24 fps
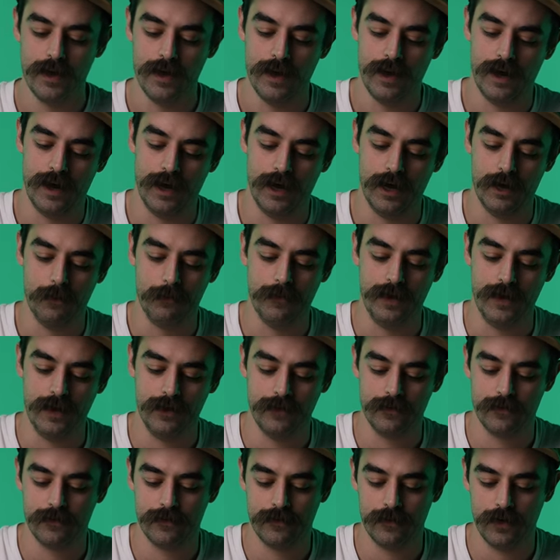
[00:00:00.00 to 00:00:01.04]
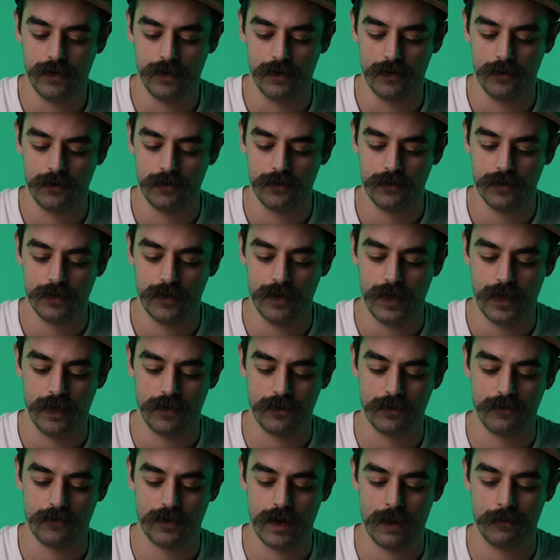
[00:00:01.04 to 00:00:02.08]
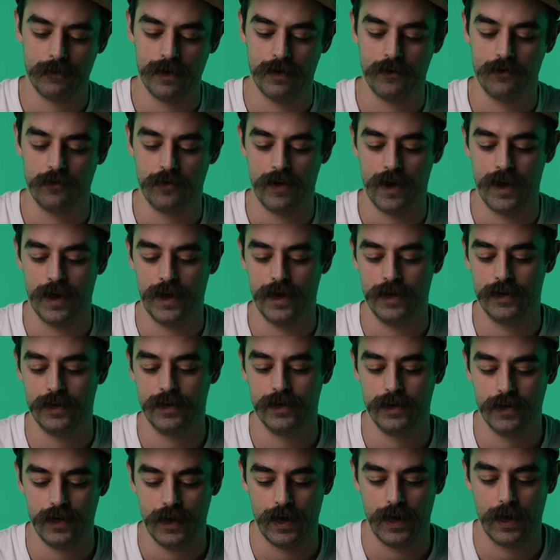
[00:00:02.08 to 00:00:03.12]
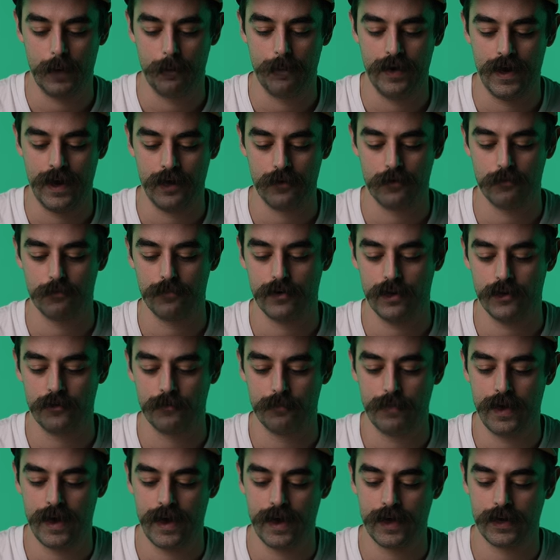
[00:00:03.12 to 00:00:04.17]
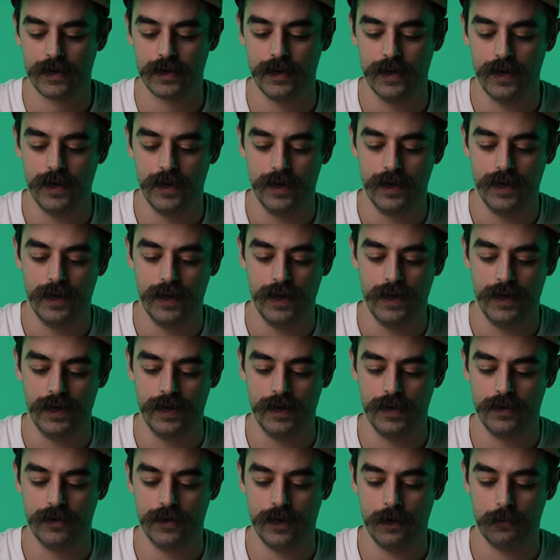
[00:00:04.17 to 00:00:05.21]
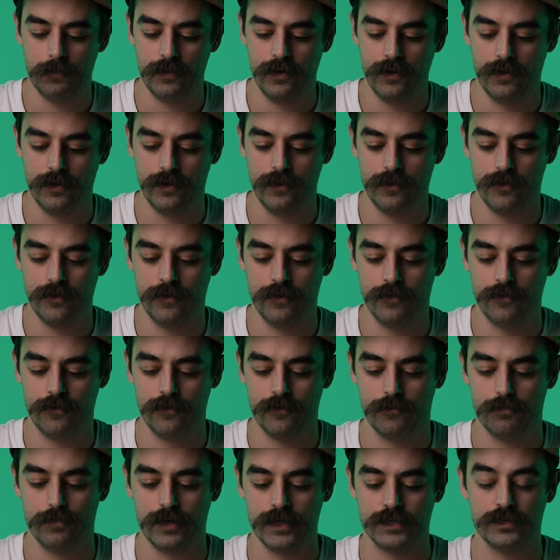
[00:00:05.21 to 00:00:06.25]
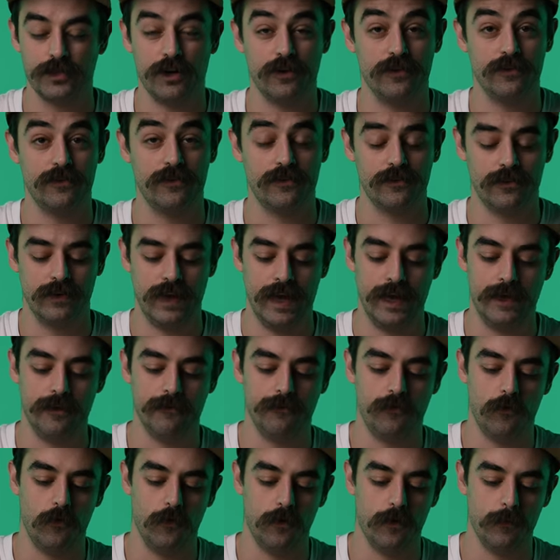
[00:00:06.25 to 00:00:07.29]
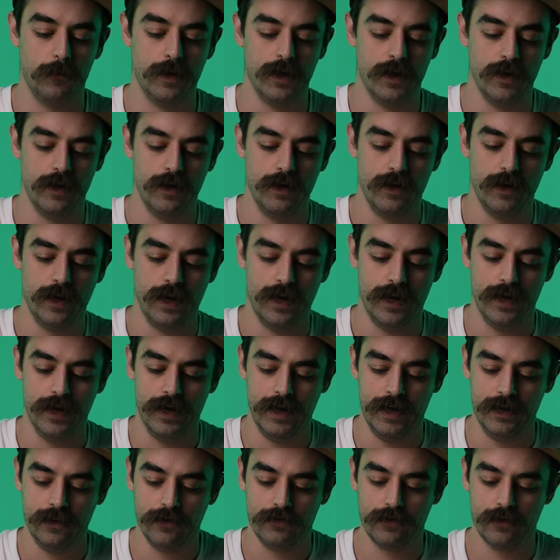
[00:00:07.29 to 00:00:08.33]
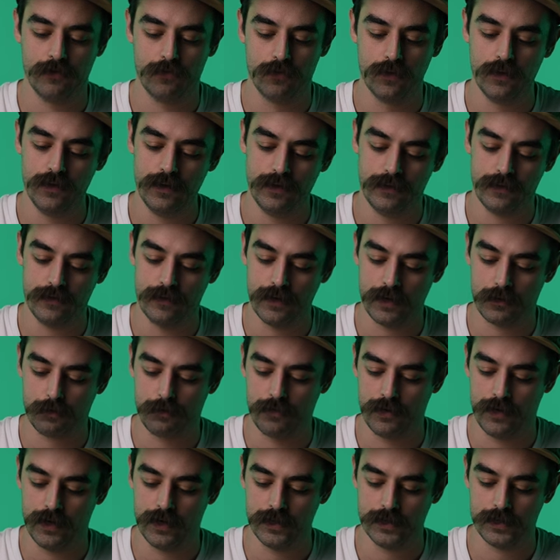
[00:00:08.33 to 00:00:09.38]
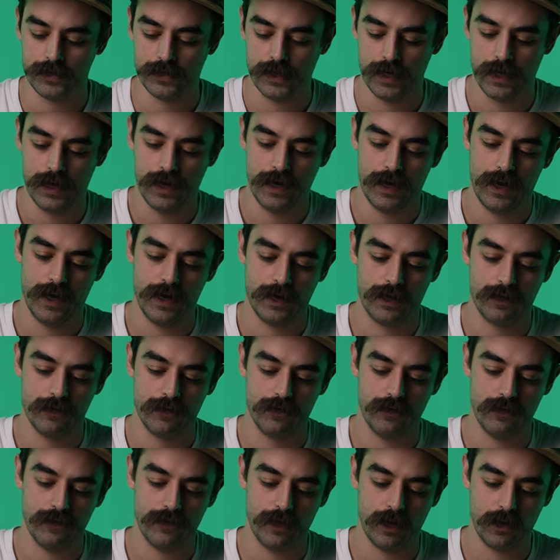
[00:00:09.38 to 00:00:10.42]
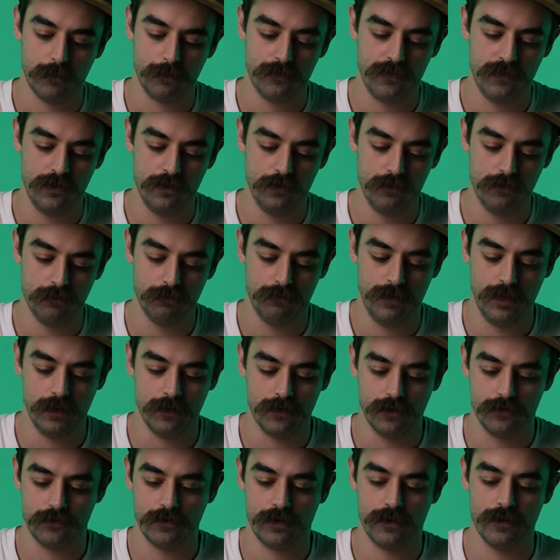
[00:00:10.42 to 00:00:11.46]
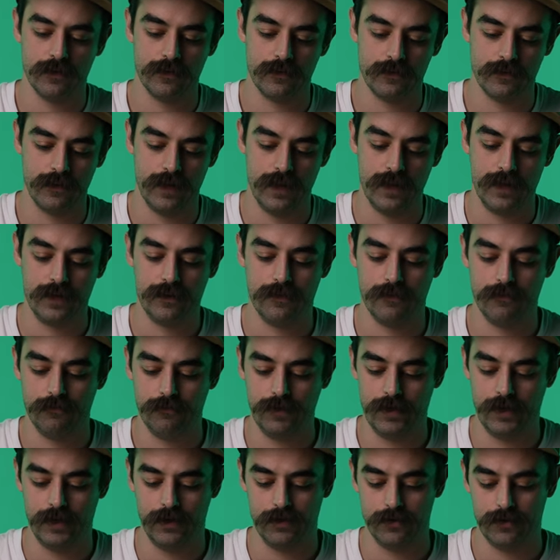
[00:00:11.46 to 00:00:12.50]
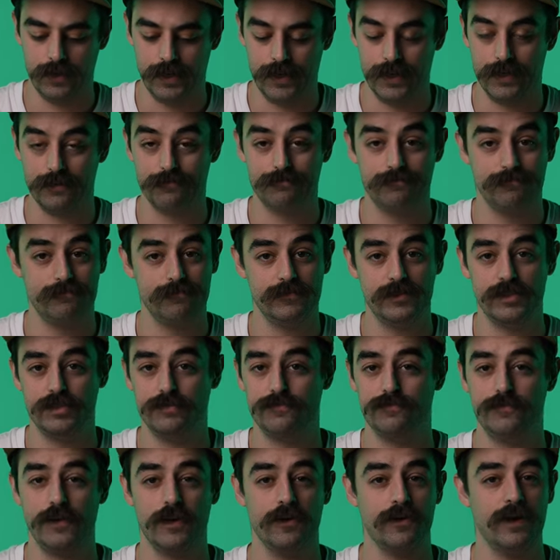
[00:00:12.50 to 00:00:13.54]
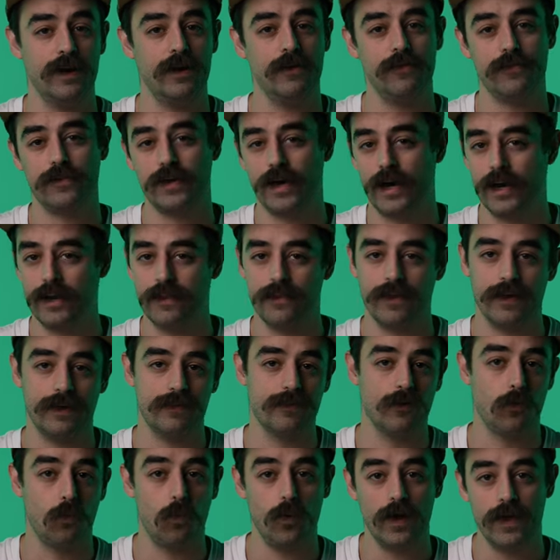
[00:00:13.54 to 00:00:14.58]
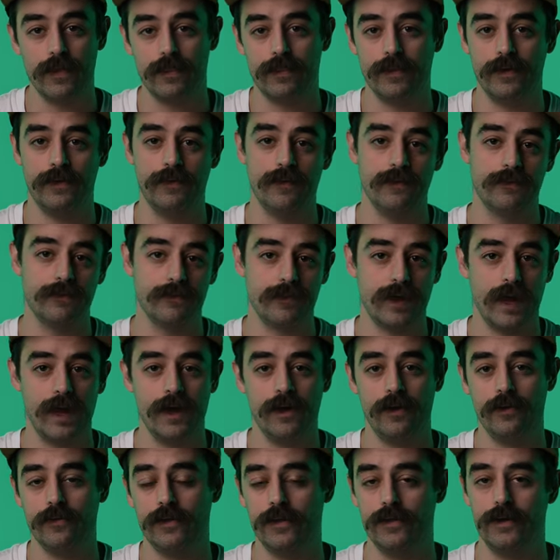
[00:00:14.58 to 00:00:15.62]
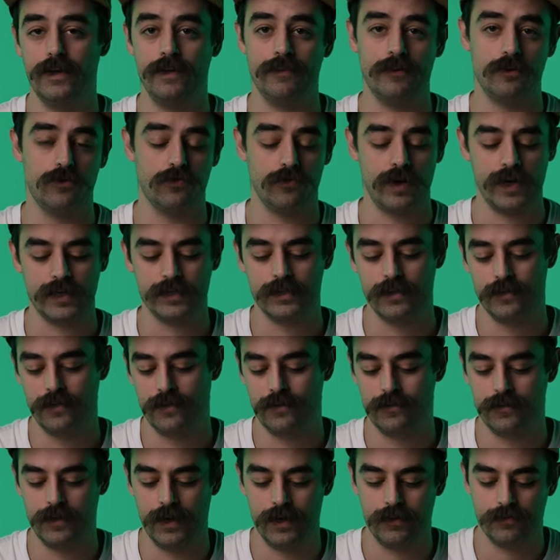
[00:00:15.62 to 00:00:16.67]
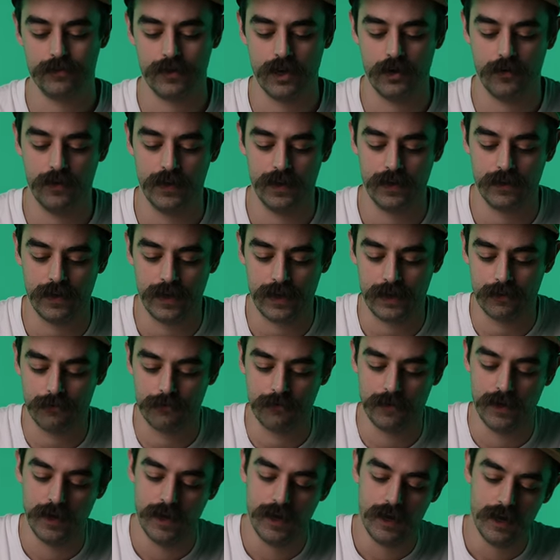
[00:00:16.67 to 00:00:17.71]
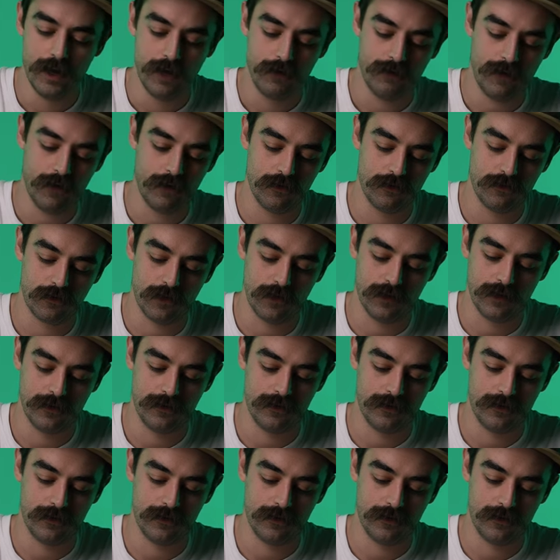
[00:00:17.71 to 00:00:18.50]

Um, and so I'll grab my Trad uh, Pattern Brush Pack, and up here there's this brush called Snake Form. Uh, and it's a really sick brush because uh, it just helps you be able to draw a snake, you know, uh, figure out kind of like the width and the scale and, and the direction the snake's going. Like if, if I was drawing a